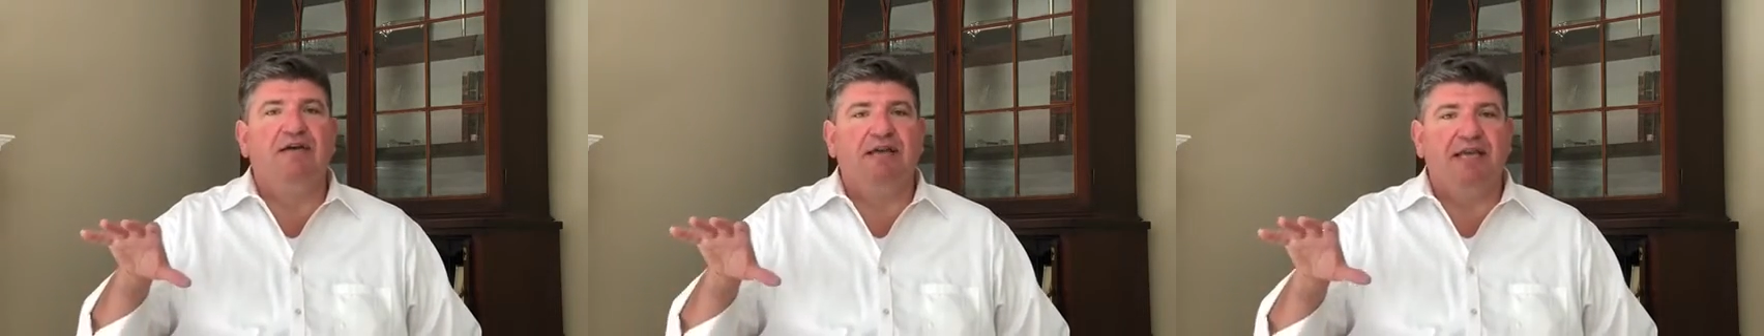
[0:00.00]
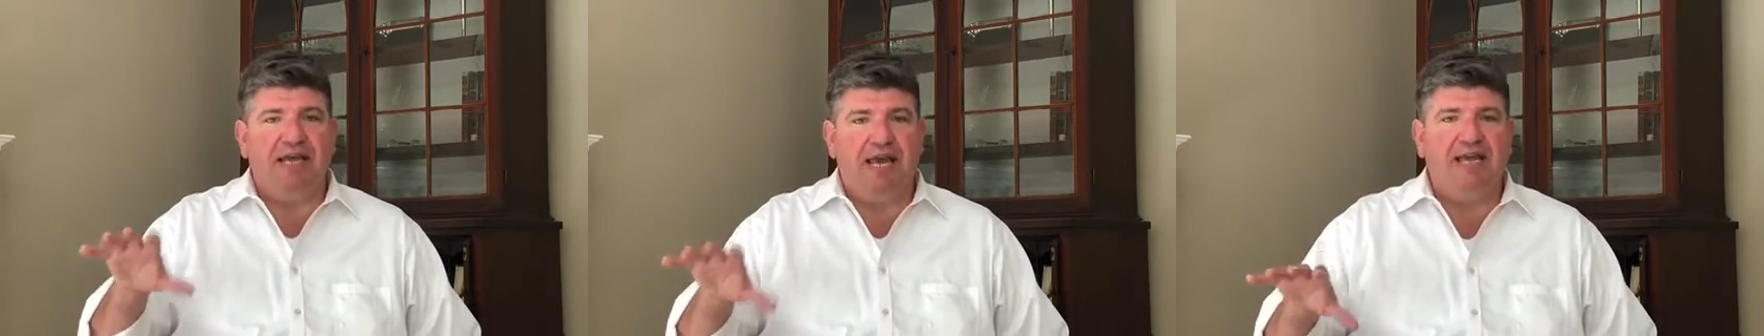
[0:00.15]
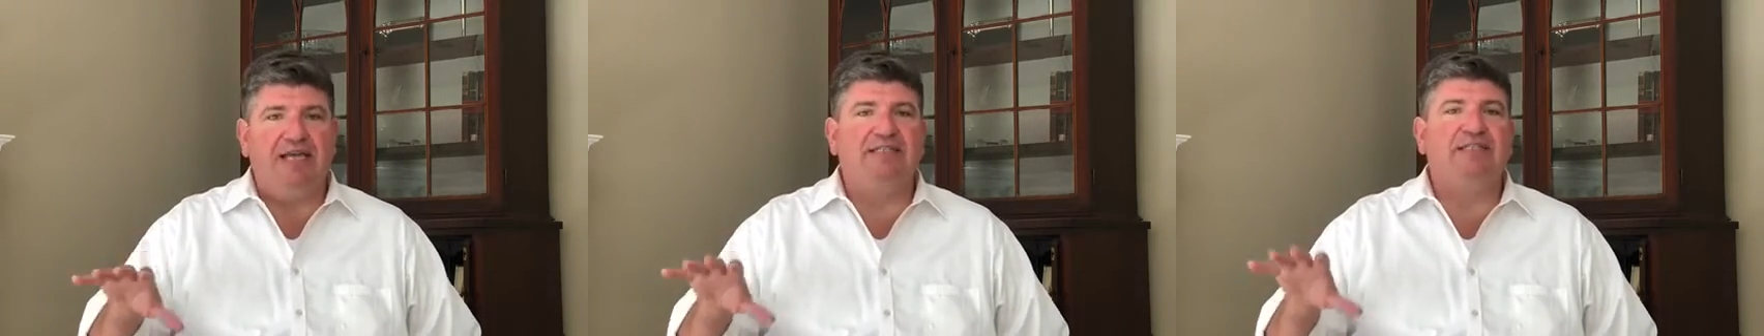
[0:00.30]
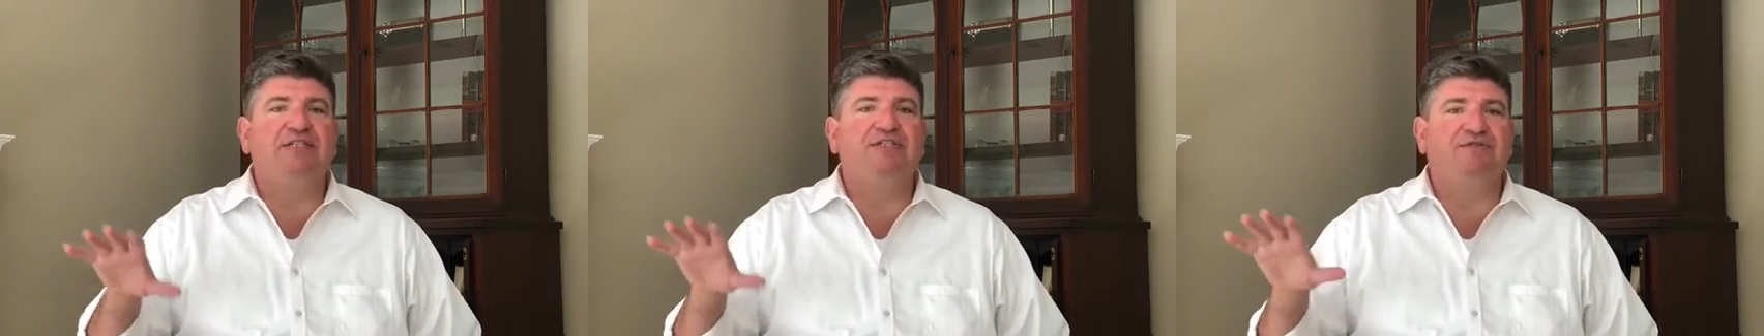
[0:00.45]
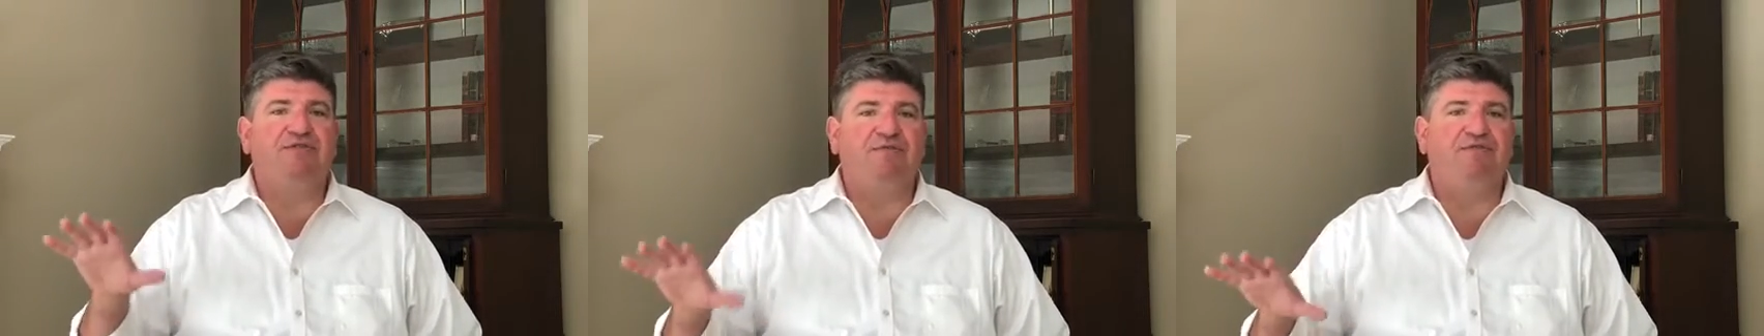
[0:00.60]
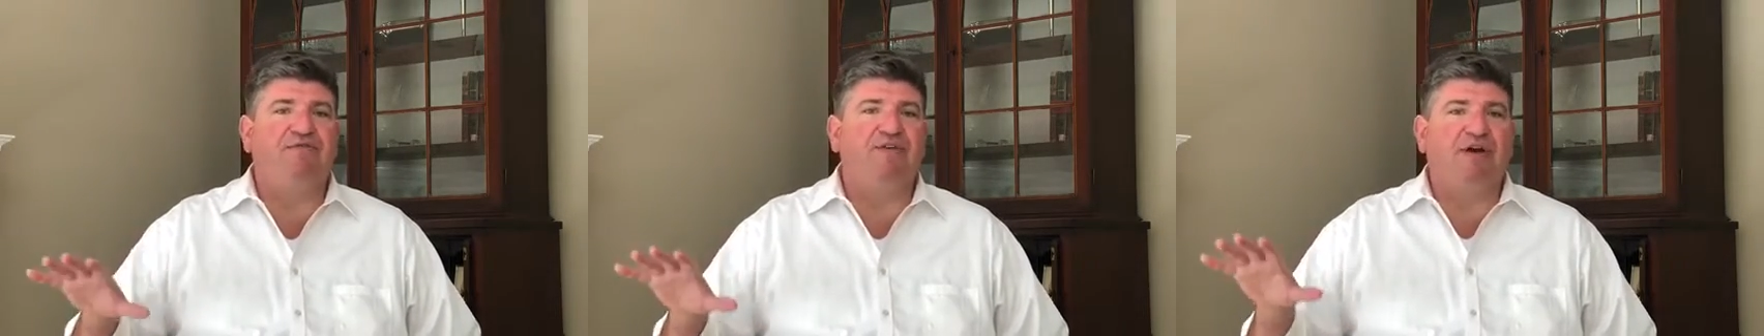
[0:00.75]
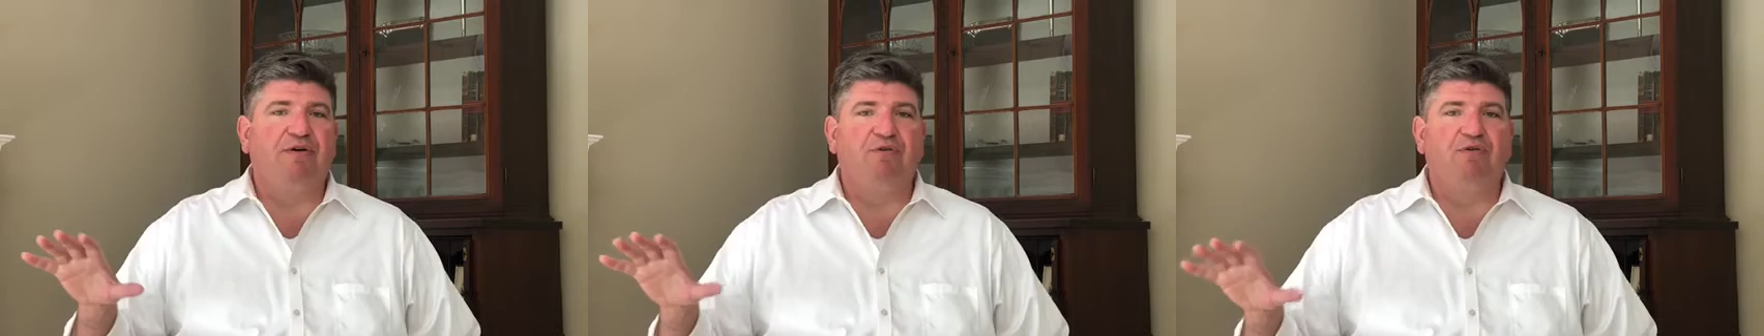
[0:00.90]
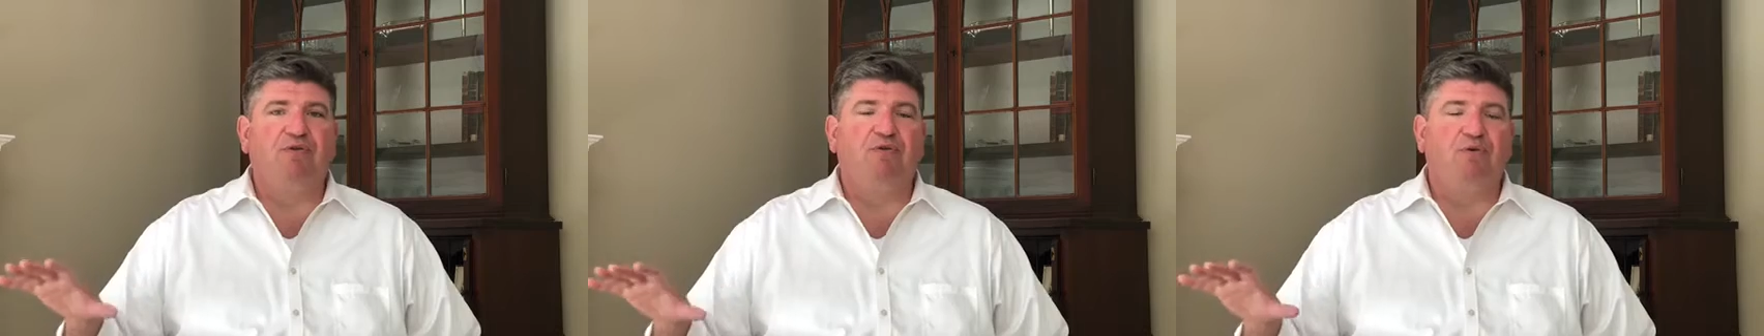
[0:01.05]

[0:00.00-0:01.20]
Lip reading: cases from federal